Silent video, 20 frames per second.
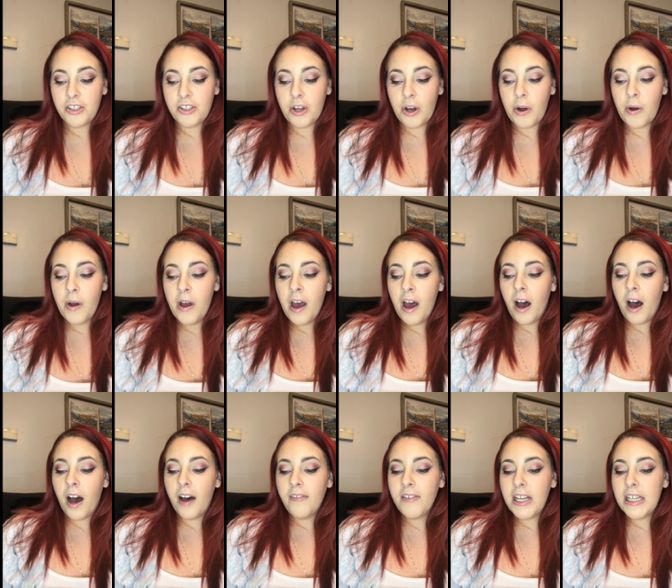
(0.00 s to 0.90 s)
So
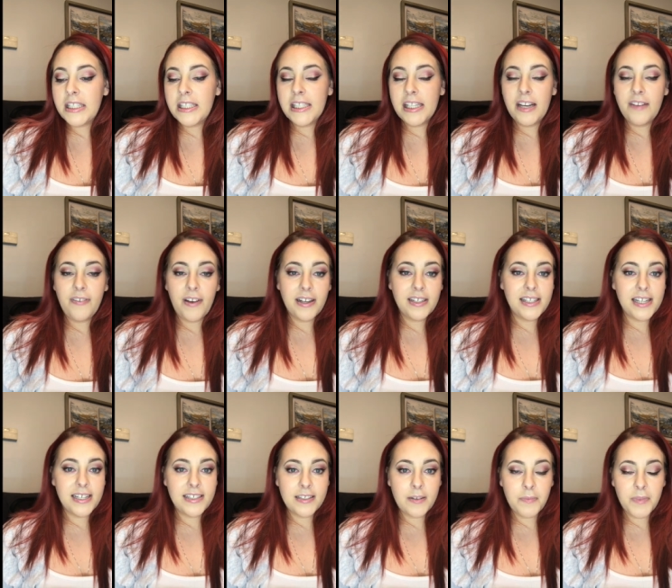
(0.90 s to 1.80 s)
obviously if I
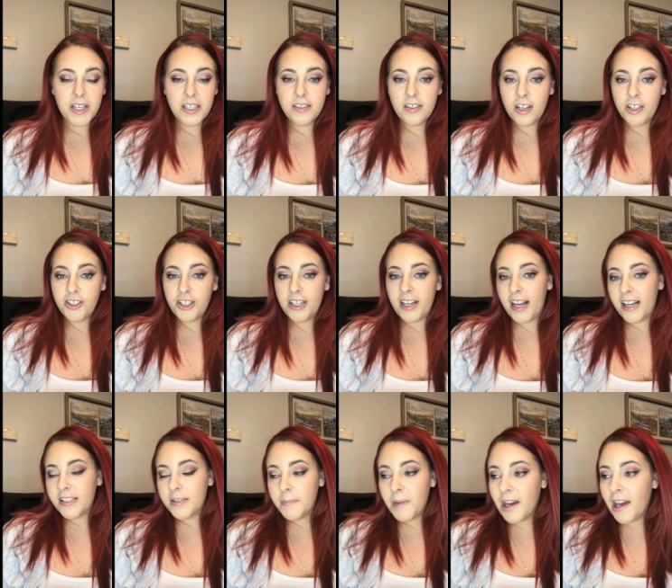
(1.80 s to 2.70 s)
say something's launching
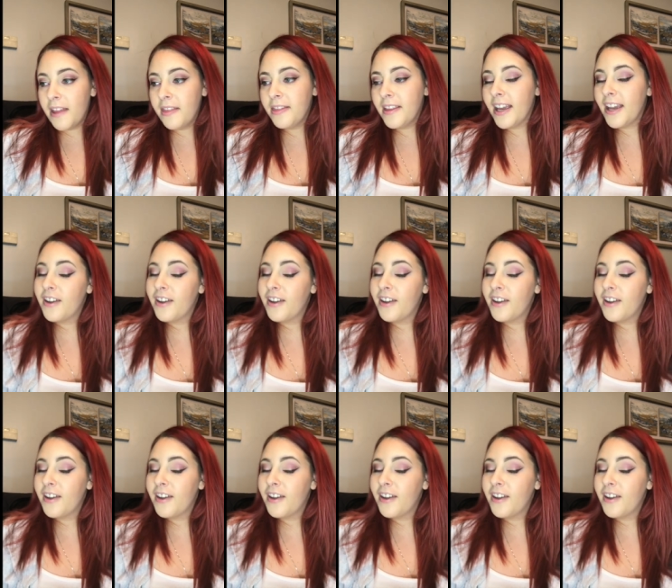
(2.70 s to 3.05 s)
next month,